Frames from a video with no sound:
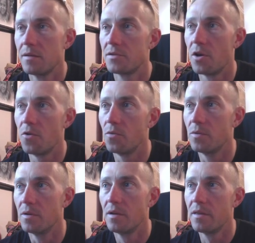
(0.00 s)

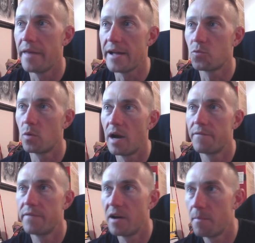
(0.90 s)
So that's where
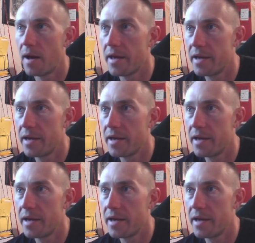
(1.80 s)
I found my